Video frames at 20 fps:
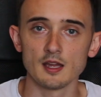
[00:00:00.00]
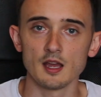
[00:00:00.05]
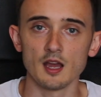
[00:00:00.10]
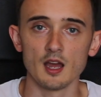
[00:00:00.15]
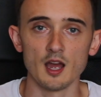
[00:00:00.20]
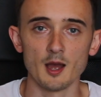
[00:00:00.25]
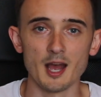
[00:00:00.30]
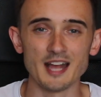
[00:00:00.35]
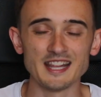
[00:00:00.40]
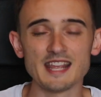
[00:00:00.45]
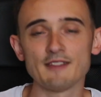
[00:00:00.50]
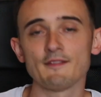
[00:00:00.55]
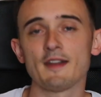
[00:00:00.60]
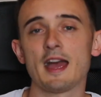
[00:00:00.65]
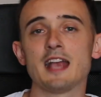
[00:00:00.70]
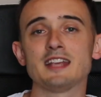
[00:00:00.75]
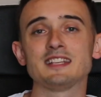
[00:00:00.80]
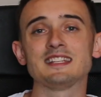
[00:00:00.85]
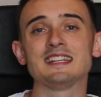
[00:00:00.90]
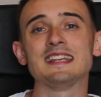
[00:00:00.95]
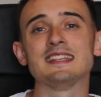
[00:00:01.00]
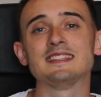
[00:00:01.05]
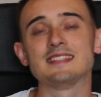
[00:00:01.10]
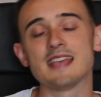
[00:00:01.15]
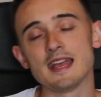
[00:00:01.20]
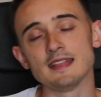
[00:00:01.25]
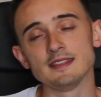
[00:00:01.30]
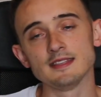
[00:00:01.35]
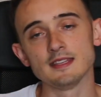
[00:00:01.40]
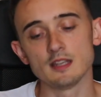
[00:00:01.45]
I never actually
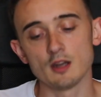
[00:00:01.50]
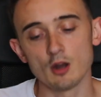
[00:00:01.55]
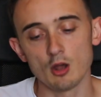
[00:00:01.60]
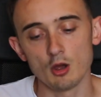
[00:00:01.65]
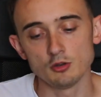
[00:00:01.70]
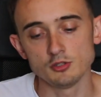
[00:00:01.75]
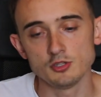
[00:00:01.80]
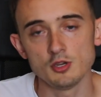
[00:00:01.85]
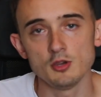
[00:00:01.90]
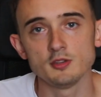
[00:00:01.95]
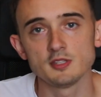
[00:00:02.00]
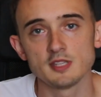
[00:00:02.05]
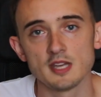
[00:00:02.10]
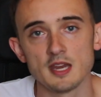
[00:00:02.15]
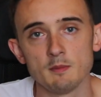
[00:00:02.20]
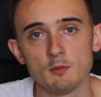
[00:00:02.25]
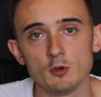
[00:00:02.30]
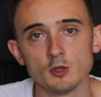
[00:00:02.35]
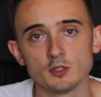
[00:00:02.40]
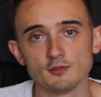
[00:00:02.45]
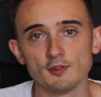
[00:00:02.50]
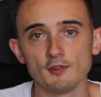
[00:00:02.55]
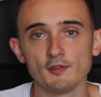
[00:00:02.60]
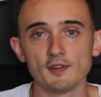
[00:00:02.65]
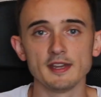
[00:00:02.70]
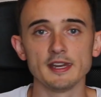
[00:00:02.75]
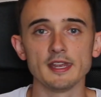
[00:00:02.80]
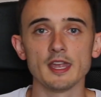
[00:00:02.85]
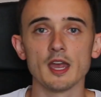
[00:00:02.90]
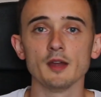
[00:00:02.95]
intended on using it much for
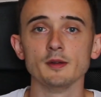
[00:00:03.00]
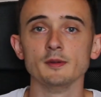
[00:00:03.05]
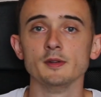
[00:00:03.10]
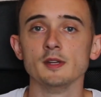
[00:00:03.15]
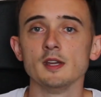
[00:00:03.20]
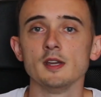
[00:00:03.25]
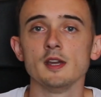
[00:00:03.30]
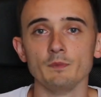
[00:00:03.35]
video.